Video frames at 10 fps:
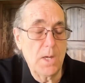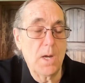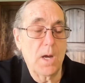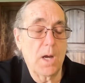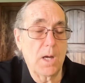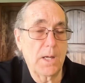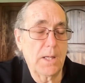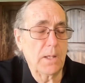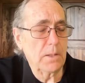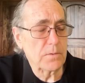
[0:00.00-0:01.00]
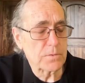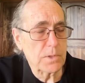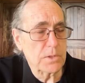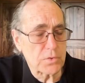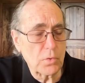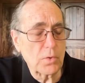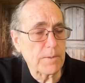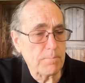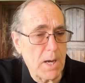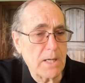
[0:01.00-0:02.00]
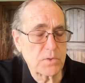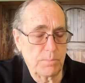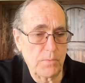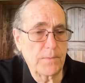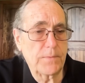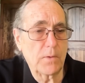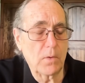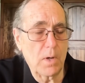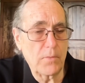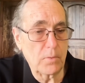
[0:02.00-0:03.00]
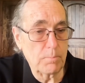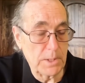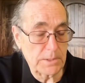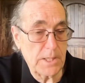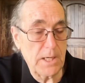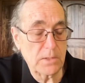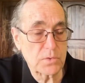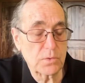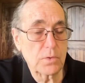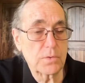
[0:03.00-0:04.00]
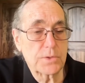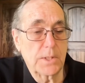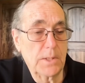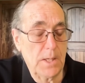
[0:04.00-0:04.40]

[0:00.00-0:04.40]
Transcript: And it's certainly possible that there are other blood cancers and